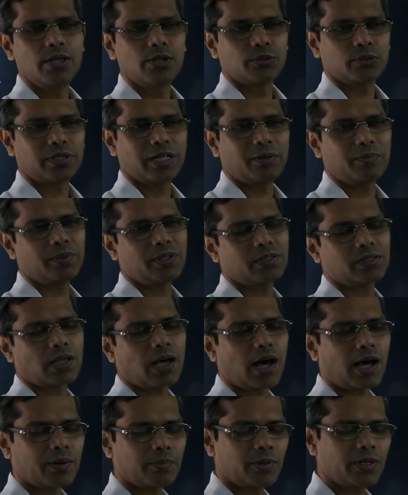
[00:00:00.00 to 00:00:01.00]
That means
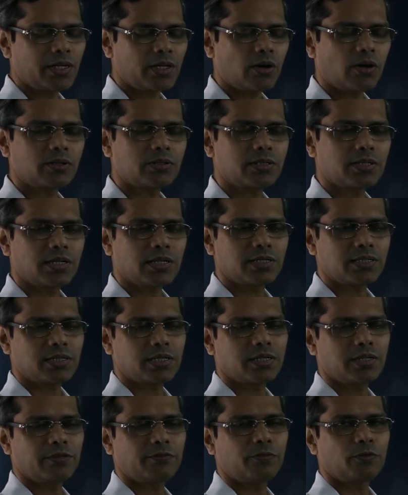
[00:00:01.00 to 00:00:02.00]
harmonic
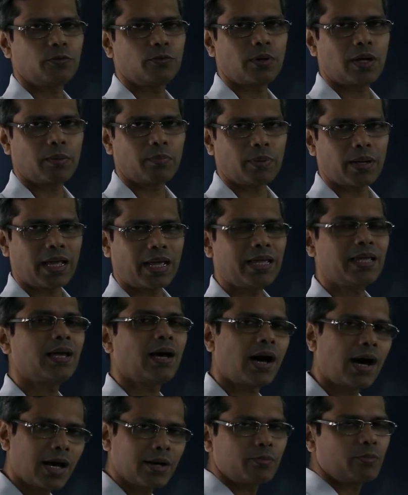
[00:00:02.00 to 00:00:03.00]
oscillation, if you apply
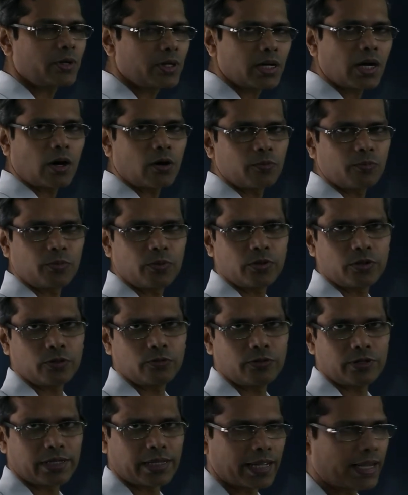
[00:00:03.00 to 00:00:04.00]
harmonic output you
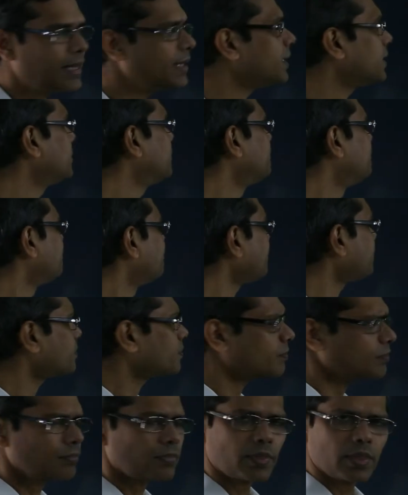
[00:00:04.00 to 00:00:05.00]
will get,
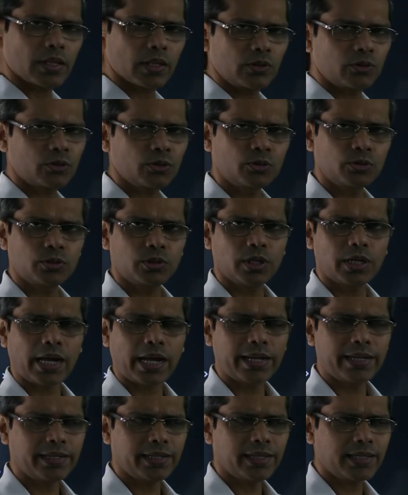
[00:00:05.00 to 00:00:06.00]
So, the
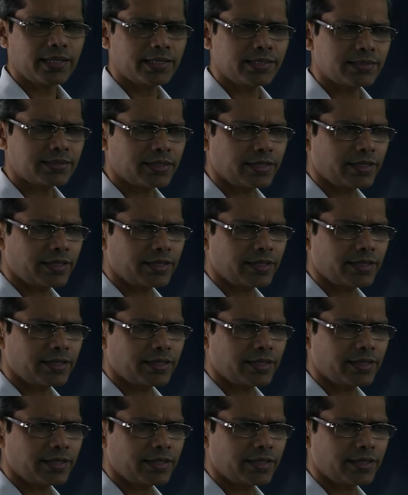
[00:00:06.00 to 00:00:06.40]
idea is,